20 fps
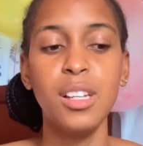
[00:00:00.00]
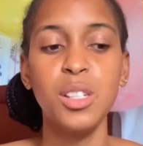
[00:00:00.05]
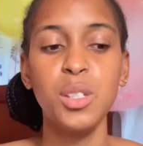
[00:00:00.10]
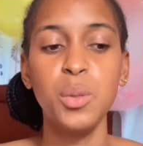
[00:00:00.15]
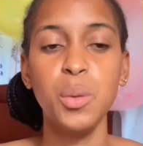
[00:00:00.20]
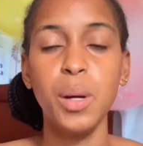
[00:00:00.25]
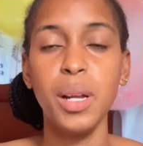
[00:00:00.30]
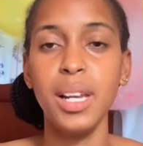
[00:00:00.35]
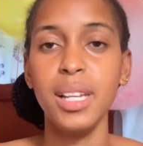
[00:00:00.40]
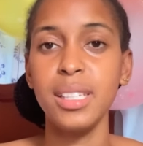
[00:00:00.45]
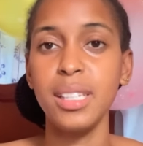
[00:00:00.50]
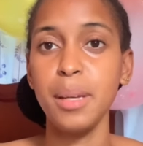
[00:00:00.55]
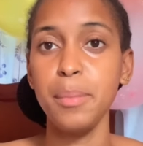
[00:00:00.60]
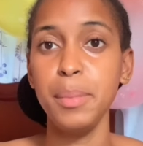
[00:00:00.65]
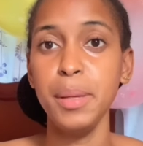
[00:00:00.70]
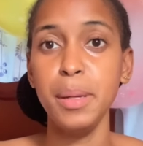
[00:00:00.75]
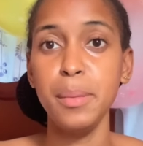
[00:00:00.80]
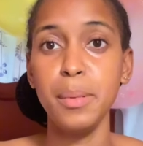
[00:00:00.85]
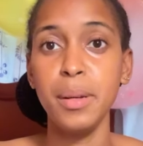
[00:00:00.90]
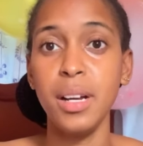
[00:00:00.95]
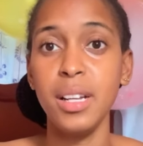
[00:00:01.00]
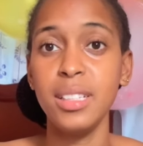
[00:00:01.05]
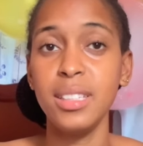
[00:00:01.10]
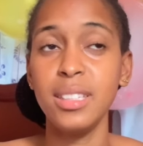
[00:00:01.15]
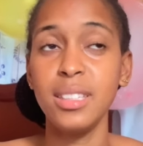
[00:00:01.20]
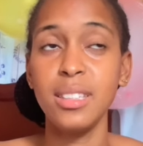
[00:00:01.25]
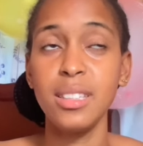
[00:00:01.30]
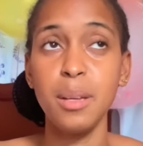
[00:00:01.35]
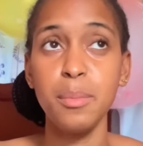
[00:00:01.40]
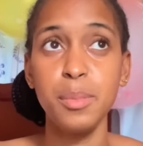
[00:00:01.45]
to a lot of people on
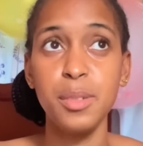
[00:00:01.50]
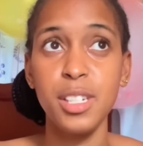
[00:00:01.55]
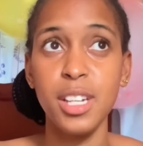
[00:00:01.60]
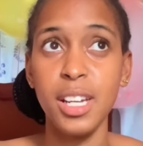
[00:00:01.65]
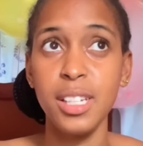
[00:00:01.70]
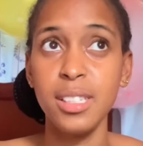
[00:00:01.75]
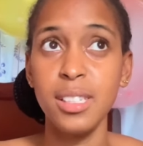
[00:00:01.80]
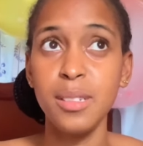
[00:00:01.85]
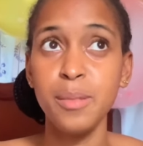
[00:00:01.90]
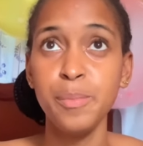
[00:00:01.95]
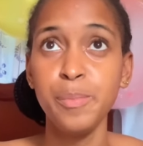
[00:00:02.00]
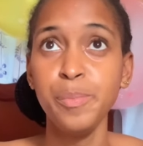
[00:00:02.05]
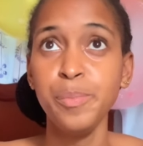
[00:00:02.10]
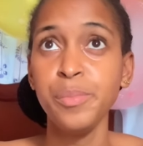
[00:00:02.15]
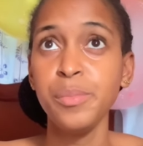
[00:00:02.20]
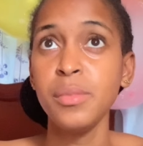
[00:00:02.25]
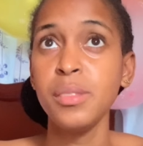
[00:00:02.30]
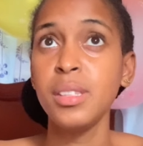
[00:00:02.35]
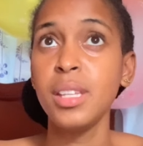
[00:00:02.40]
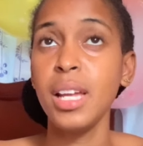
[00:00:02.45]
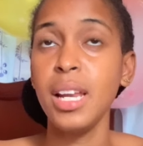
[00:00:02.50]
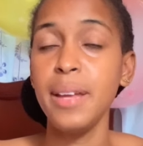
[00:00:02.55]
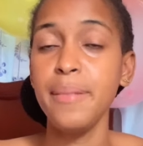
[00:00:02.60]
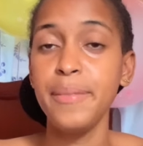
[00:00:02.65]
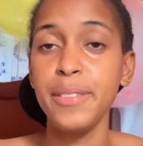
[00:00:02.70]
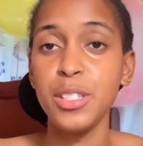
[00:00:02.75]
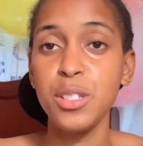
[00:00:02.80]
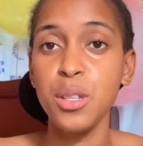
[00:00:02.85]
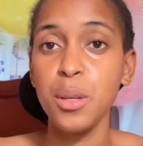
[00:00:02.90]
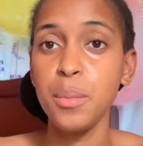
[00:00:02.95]
Snapchat. Tell them
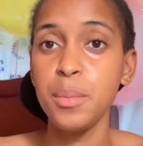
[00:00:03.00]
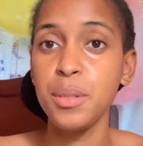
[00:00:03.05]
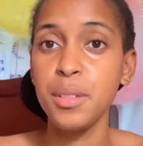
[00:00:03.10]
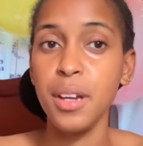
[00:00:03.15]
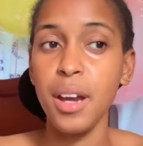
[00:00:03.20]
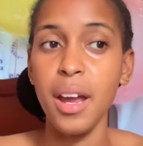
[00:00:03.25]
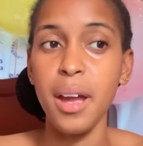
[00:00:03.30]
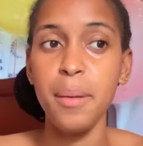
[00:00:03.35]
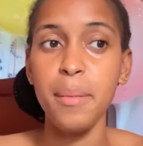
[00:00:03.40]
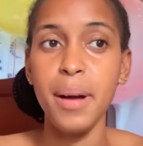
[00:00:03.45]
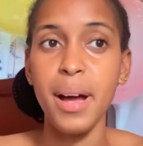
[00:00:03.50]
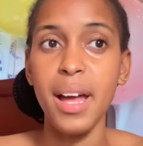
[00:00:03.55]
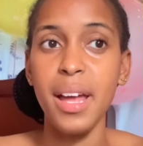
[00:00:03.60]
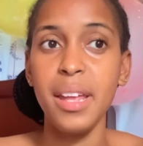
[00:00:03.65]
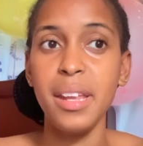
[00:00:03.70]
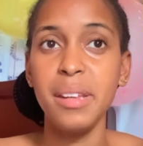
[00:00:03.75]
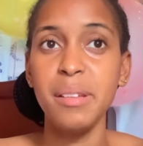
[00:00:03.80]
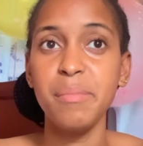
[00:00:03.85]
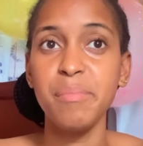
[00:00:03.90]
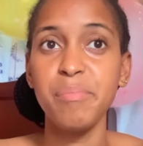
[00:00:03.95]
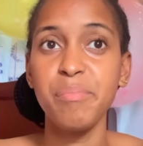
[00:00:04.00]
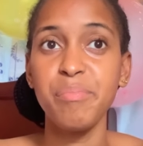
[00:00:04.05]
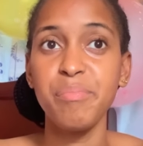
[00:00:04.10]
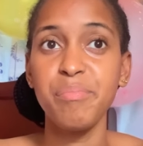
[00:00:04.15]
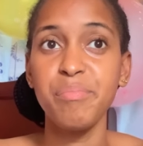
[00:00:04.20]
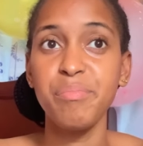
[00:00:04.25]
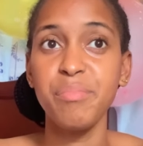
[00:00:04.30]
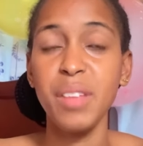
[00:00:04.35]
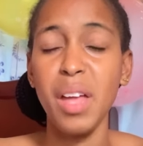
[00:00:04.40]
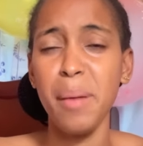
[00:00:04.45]
to subscribe and
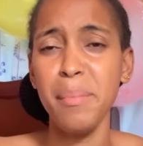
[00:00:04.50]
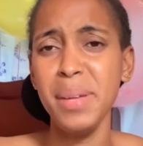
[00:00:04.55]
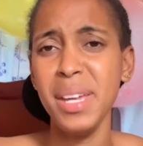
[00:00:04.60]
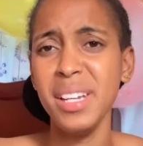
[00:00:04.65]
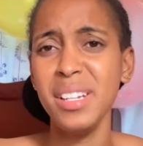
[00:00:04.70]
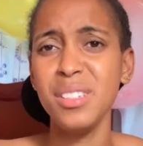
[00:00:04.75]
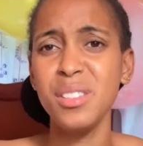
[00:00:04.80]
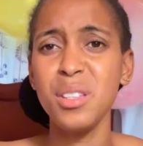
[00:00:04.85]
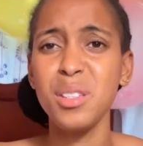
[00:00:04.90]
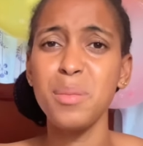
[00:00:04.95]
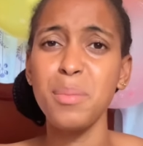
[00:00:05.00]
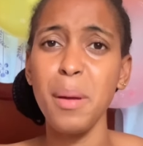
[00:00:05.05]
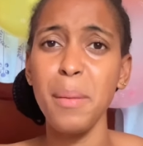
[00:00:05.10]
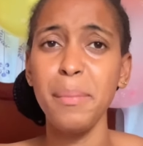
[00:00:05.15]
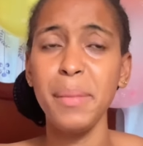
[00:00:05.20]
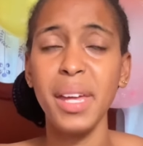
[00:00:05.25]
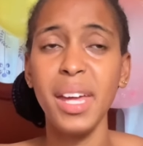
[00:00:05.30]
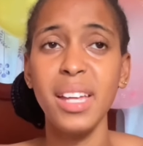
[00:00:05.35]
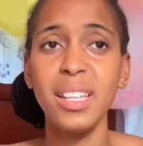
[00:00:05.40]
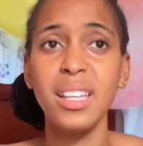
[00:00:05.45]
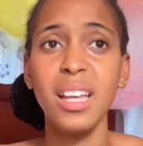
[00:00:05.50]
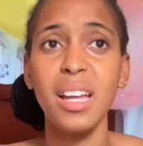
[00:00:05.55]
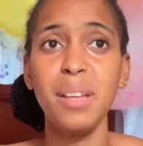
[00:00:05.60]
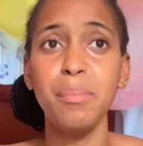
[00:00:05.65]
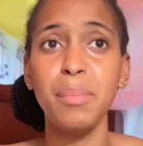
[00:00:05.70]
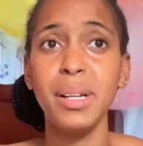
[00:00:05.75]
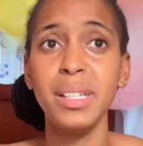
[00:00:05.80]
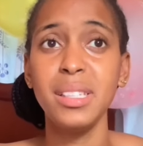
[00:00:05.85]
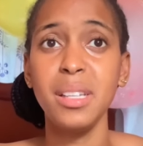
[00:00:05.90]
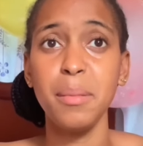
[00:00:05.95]
I be a disrespect me get and
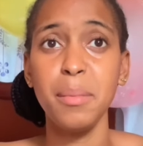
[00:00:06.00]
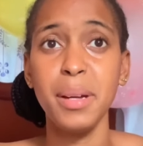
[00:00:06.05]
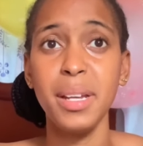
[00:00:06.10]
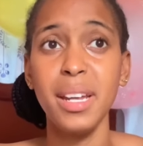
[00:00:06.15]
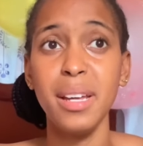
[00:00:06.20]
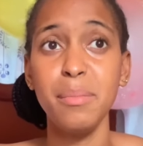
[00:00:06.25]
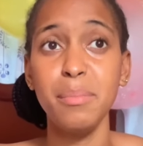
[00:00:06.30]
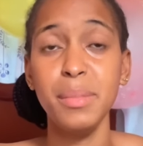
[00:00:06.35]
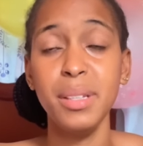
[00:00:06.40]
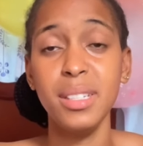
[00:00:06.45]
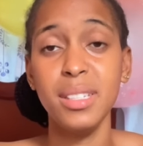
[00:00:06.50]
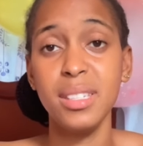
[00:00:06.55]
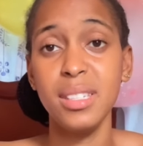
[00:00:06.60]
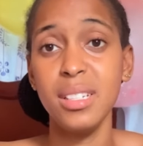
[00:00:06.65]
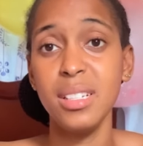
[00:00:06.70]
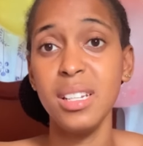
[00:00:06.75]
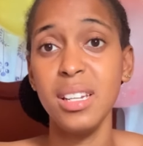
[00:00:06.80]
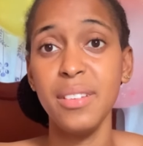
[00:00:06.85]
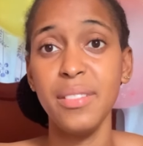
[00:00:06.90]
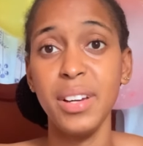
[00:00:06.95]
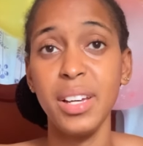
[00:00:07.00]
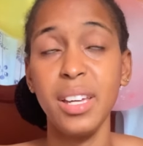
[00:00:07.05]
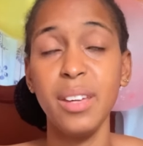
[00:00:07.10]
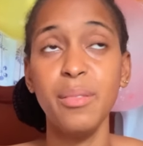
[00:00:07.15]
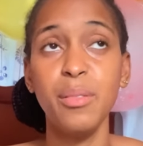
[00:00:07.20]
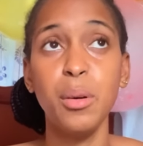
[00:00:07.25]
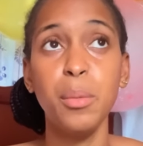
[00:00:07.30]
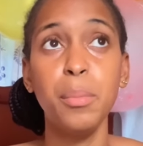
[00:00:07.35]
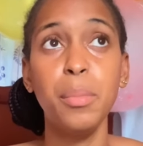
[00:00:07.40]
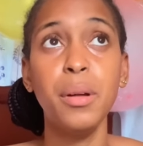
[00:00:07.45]
on top of that me still never
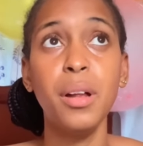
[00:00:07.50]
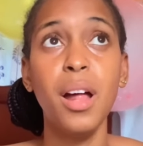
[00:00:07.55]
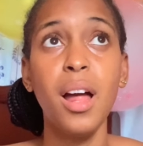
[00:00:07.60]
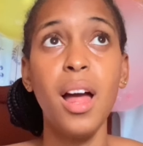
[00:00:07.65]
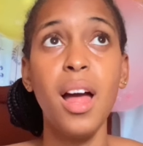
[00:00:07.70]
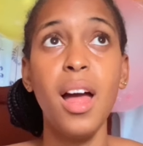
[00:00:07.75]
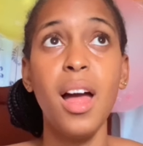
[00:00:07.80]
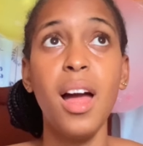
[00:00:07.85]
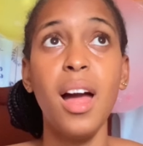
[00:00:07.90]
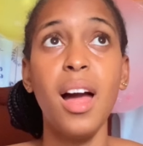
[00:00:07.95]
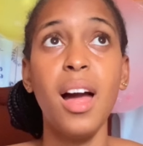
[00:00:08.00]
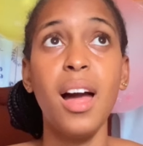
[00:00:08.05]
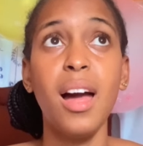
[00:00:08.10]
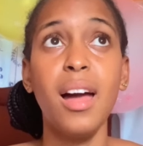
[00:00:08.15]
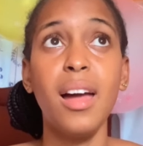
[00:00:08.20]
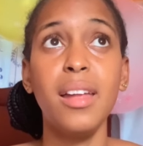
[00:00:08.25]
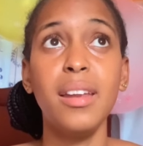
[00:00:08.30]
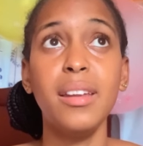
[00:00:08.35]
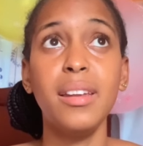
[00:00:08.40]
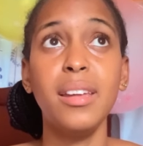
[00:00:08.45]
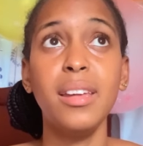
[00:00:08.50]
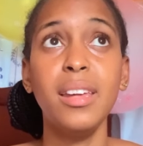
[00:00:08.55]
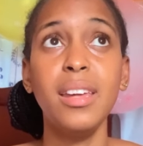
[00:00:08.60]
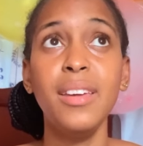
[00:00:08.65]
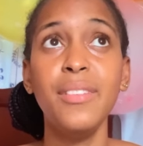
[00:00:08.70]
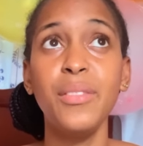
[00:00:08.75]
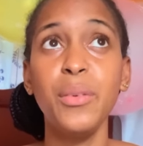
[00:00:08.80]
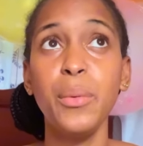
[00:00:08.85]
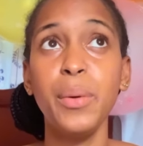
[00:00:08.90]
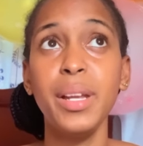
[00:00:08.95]
give up. And
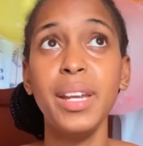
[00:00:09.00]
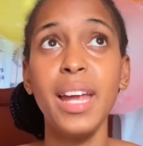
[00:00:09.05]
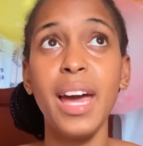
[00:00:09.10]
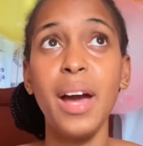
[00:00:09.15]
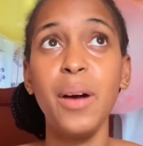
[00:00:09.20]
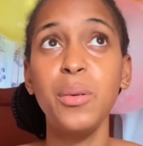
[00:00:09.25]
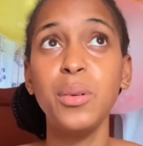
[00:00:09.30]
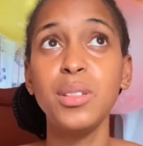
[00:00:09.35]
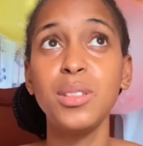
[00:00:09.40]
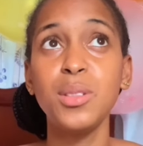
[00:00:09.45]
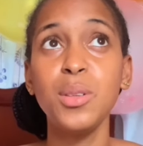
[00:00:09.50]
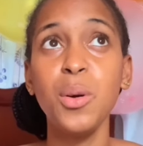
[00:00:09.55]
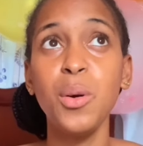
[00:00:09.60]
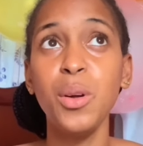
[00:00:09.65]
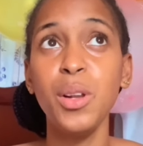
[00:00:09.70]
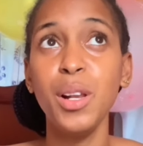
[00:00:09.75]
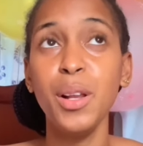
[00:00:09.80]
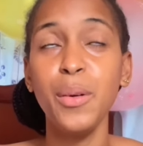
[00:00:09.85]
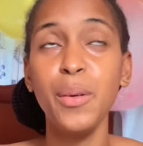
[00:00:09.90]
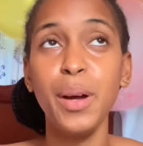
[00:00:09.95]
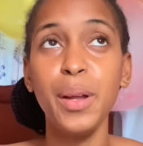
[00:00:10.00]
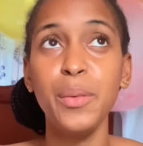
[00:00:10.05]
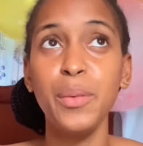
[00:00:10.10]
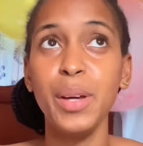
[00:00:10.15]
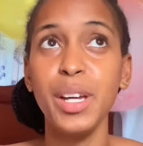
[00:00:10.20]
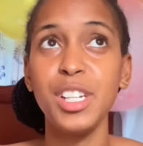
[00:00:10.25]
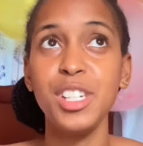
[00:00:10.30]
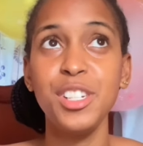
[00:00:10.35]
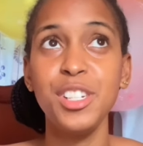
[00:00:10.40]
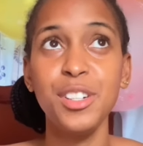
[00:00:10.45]
even when I was the only one
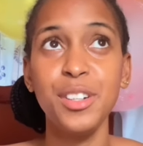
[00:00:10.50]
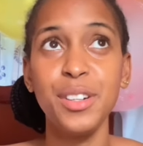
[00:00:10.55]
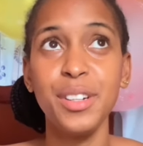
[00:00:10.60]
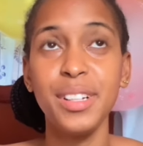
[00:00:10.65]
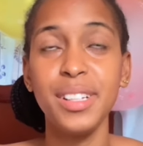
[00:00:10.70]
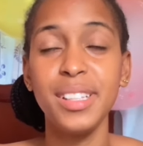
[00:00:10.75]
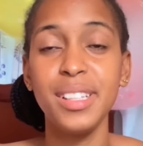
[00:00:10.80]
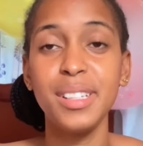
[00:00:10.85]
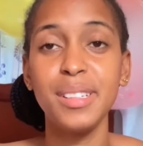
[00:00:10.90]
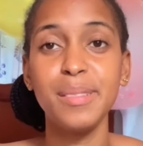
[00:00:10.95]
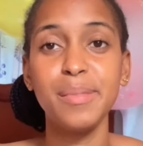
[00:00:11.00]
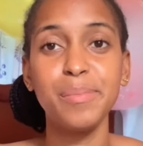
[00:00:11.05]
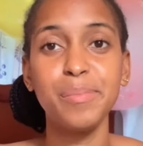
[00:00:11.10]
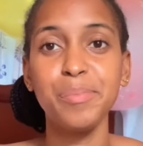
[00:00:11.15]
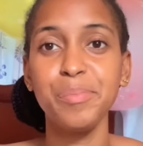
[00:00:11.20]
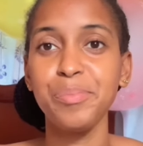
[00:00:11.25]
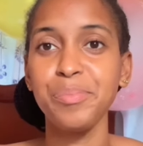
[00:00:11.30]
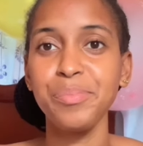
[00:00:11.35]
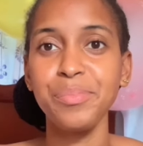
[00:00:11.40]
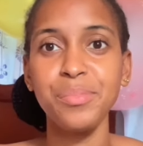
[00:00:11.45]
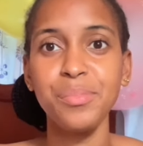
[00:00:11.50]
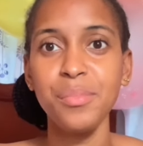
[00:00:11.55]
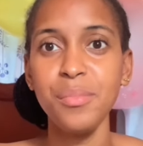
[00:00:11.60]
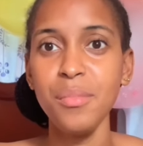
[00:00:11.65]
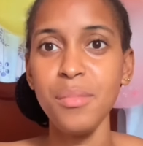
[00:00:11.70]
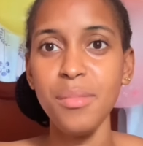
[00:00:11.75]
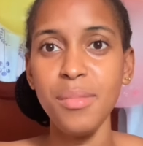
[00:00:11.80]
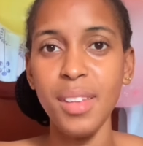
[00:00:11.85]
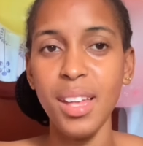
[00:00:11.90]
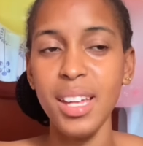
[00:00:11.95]
we shared
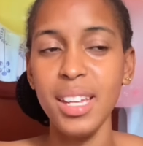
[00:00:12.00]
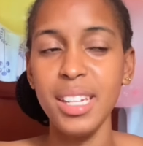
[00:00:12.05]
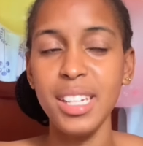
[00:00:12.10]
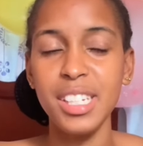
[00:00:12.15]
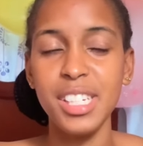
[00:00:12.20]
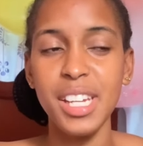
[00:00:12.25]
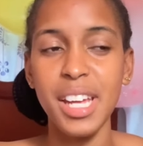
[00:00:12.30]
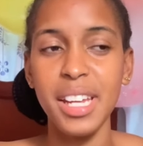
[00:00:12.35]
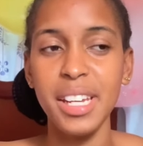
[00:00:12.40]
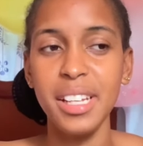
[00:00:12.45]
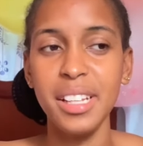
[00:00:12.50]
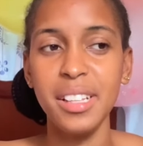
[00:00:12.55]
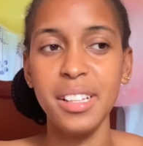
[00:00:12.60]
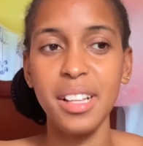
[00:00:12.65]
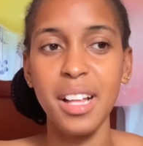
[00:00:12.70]
the channel,